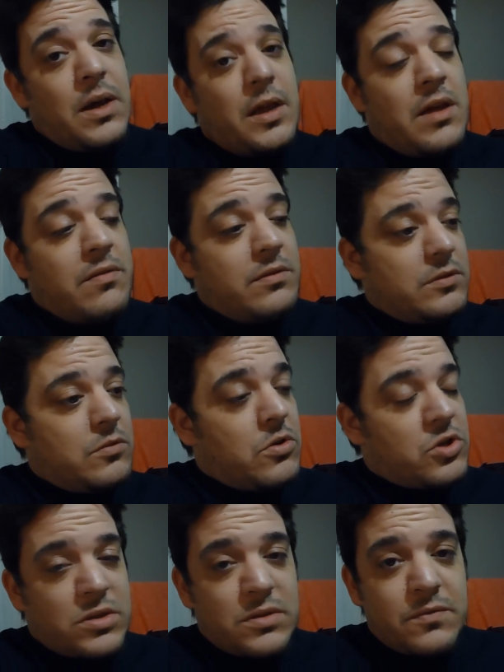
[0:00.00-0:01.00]
I haven't
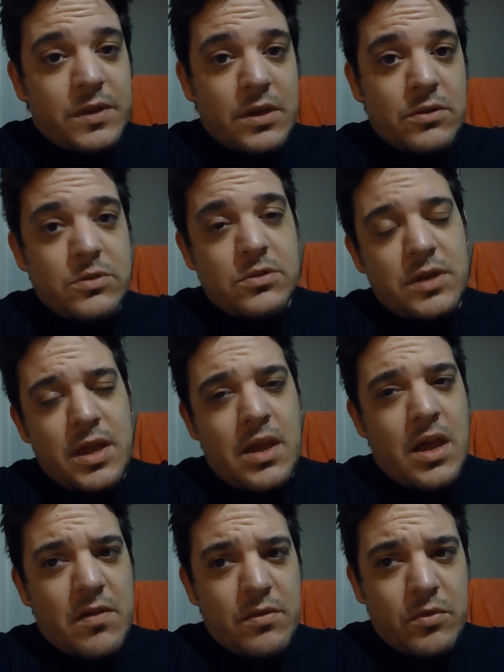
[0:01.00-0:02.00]
watched the videos
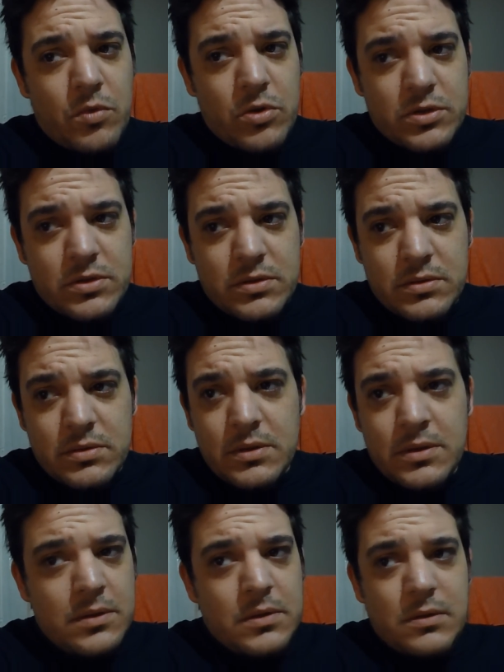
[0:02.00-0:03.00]
today. I haven't watched
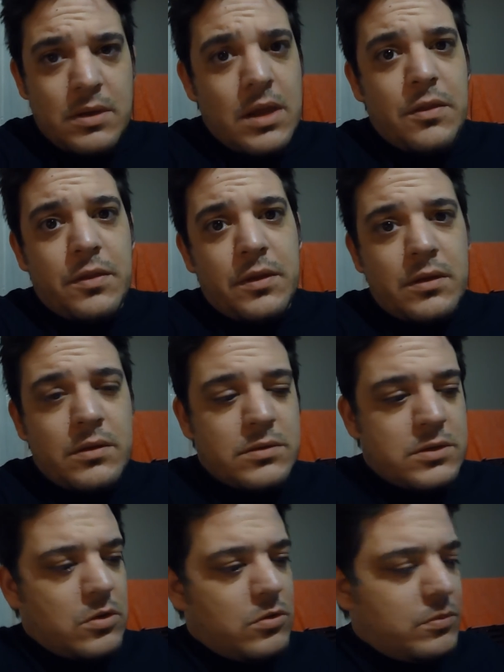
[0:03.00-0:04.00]
anything.
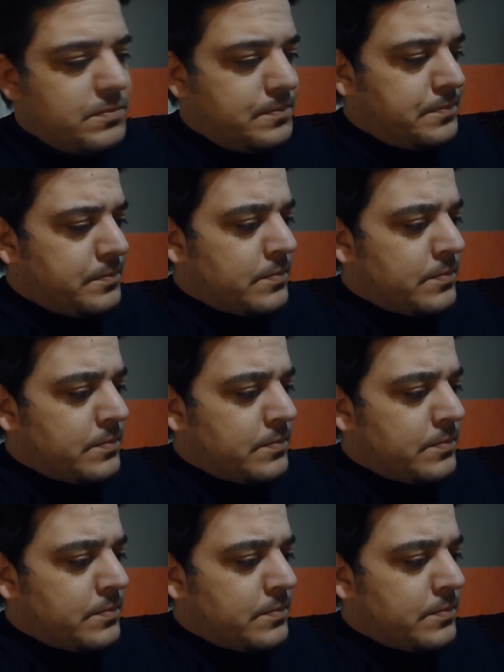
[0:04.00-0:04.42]
So,